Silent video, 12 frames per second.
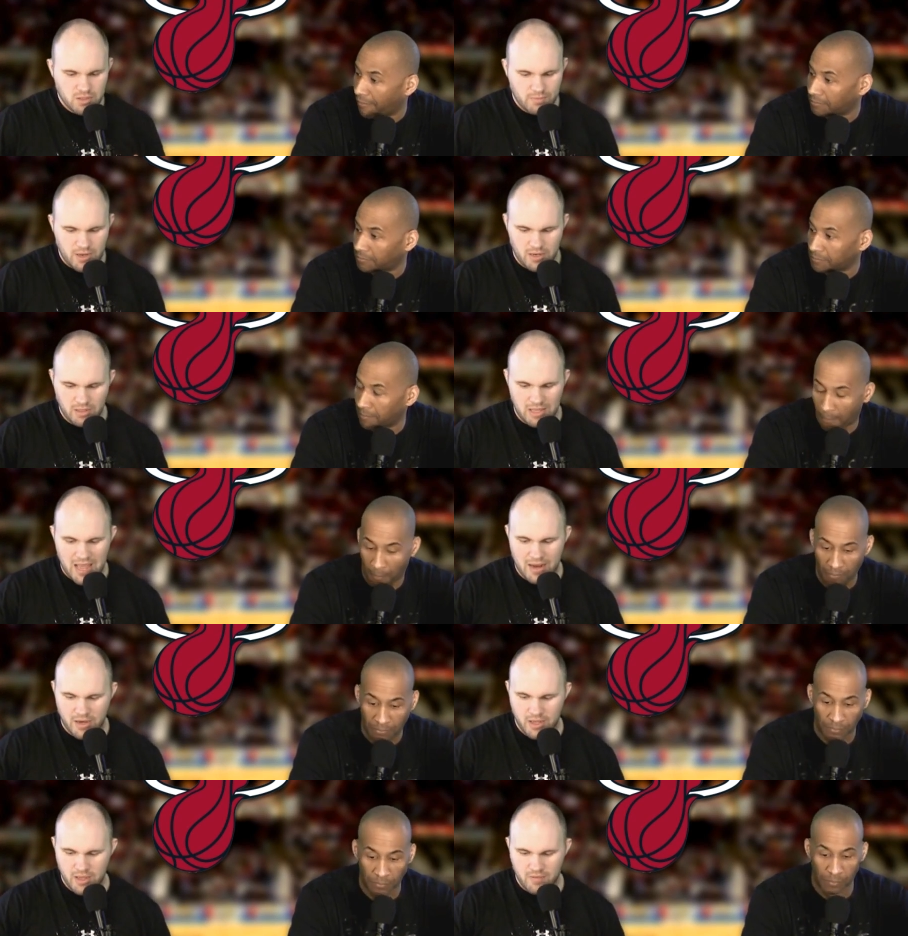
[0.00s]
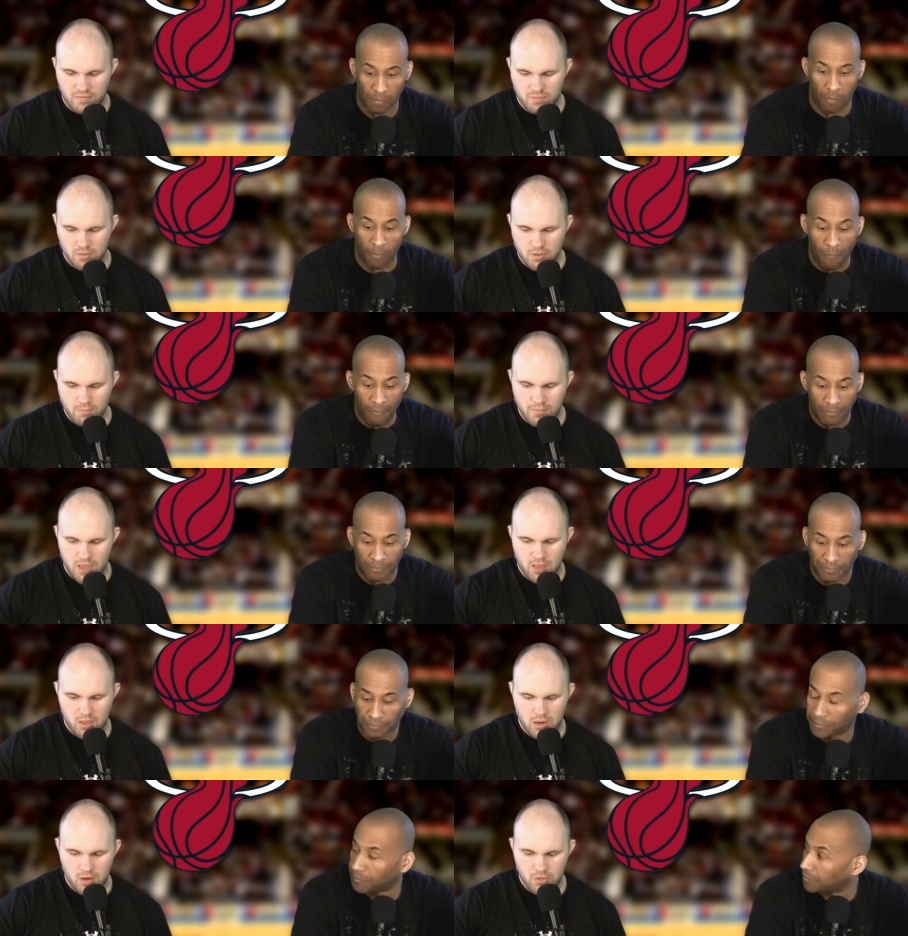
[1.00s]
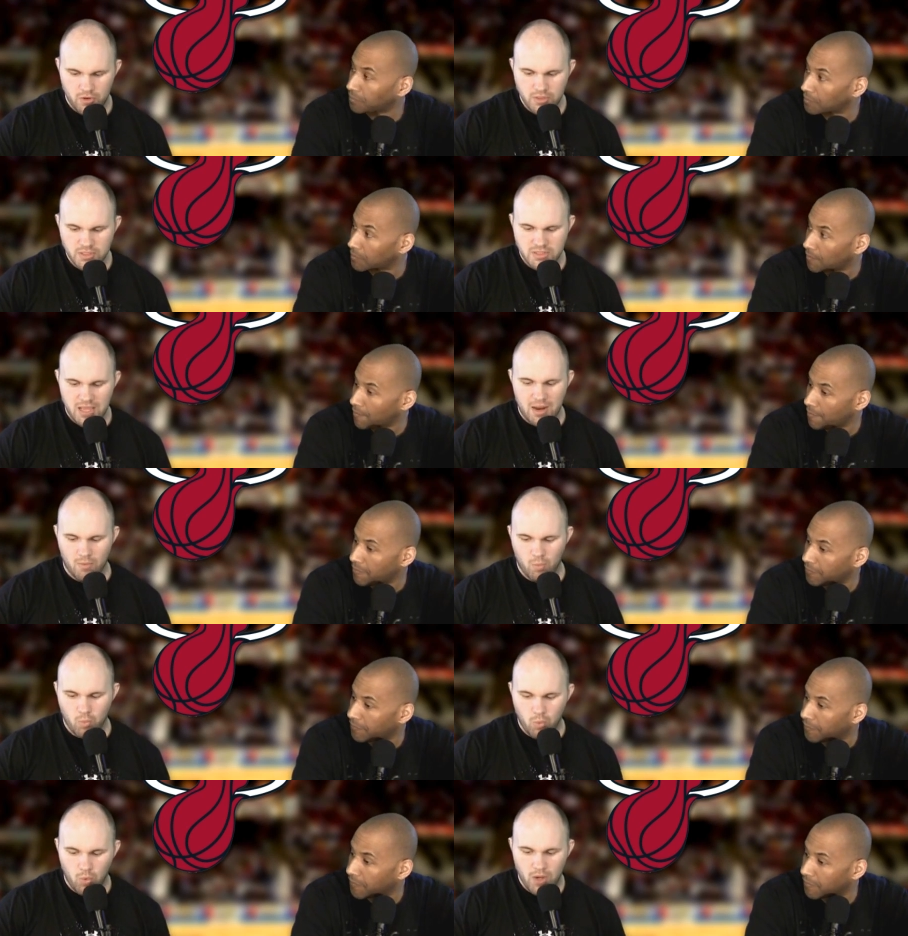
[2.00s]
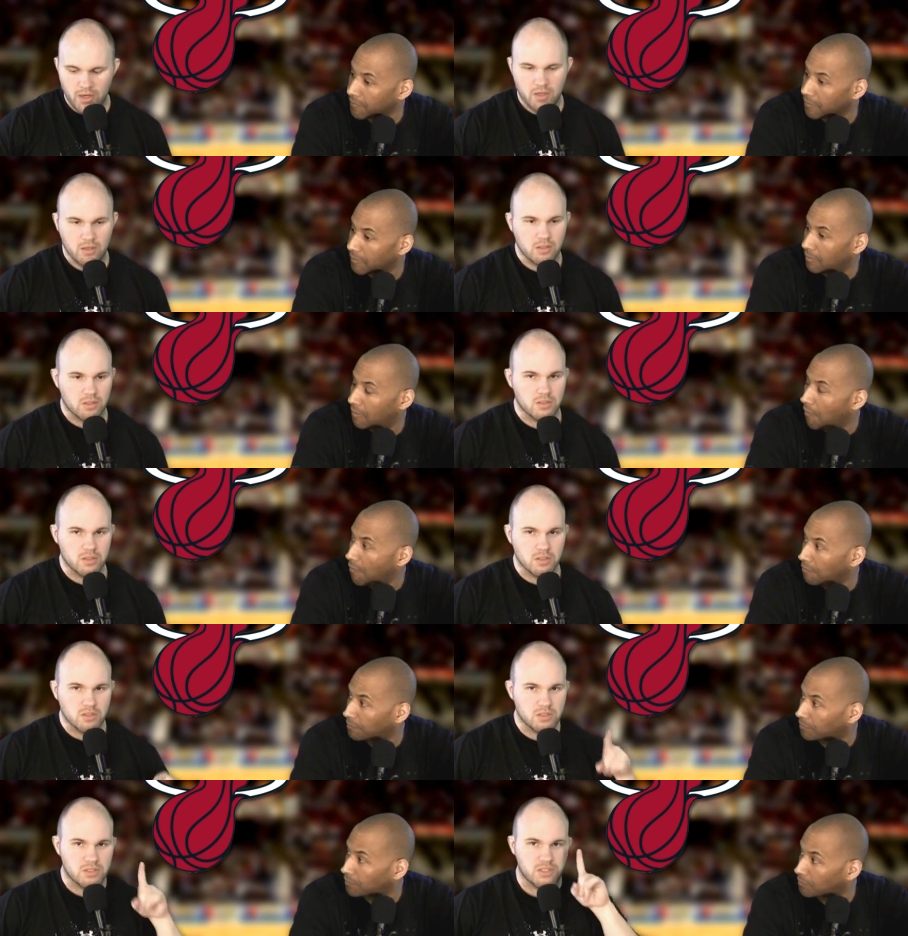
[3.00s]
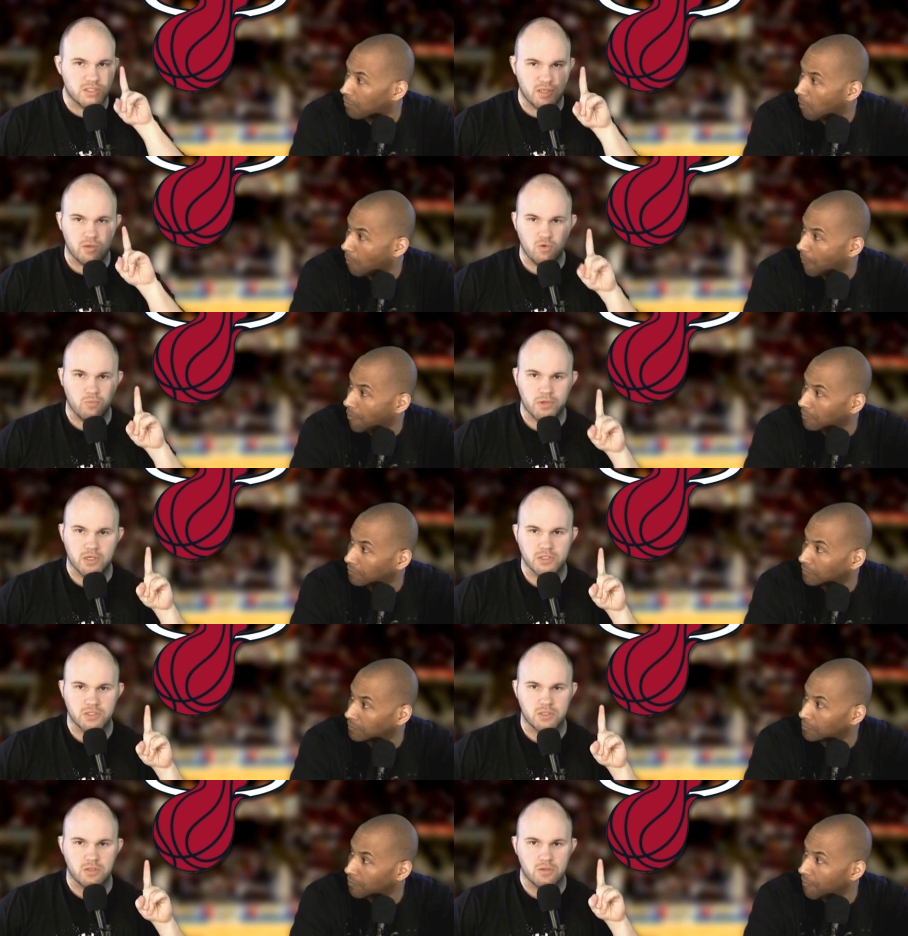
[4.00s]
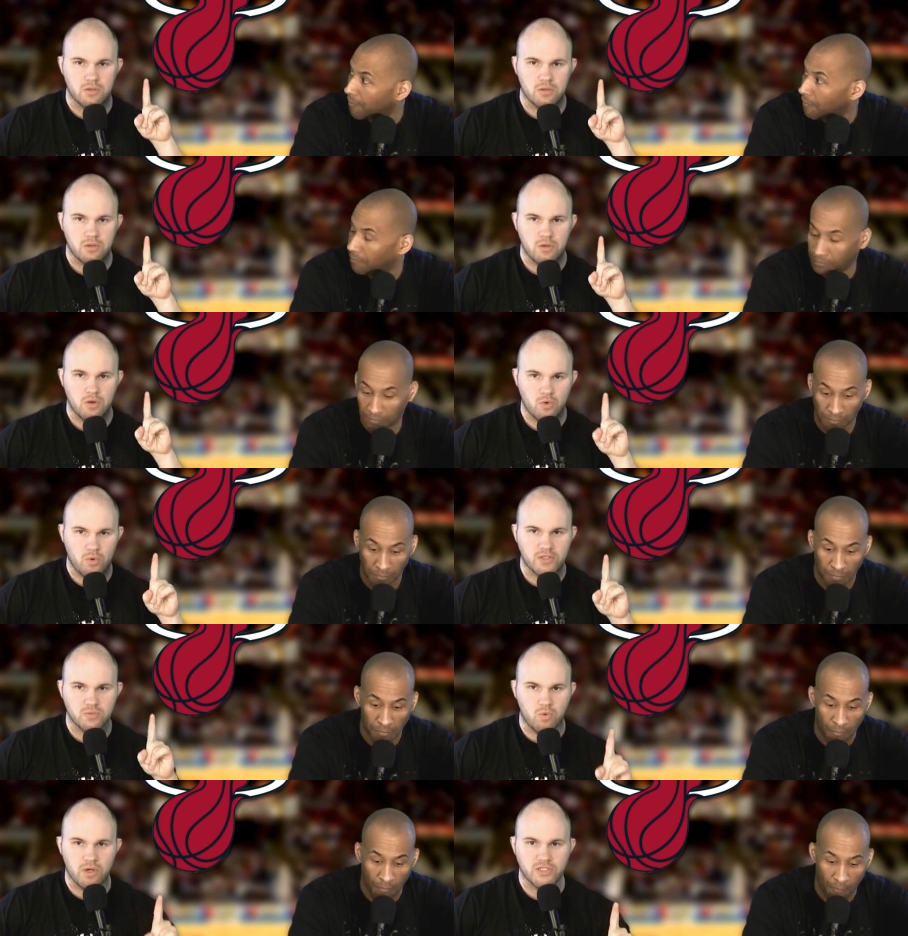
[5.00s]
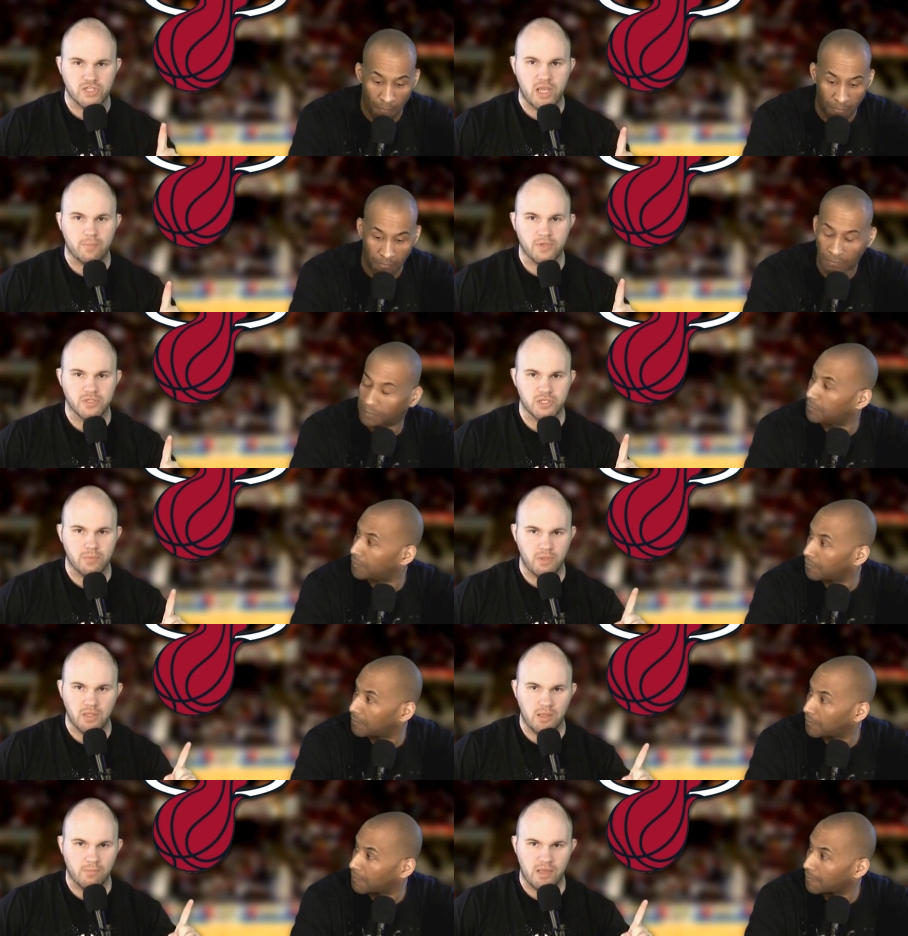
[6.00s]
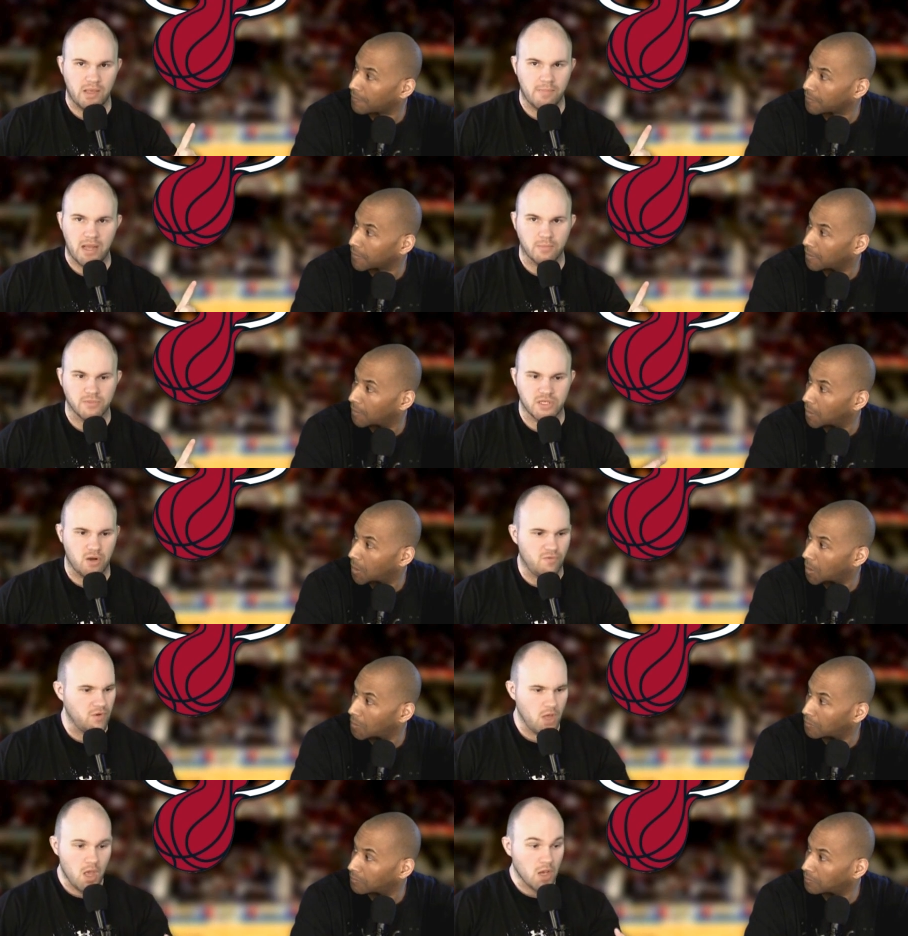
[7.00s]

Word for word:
Speaker 1: talked about a lot is there is not one single person who has won a championship in the NBA by himself.